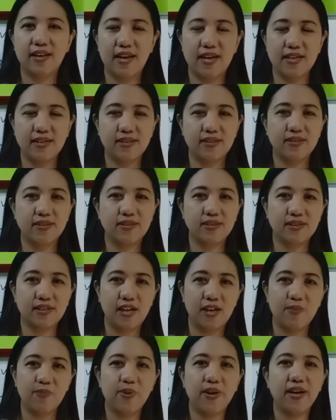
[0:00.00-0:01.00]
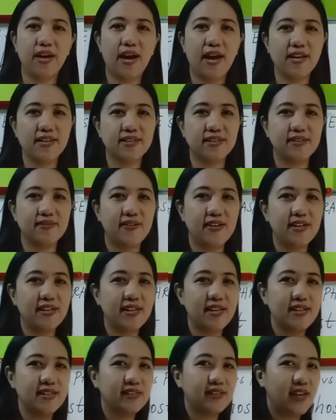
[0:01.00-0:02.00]
lesson today by answering
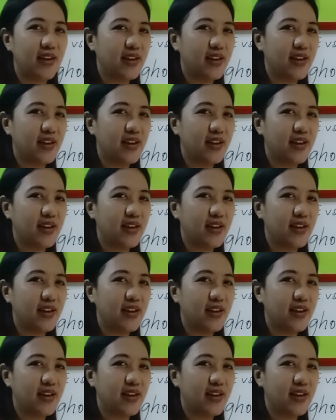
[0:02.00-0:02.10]
this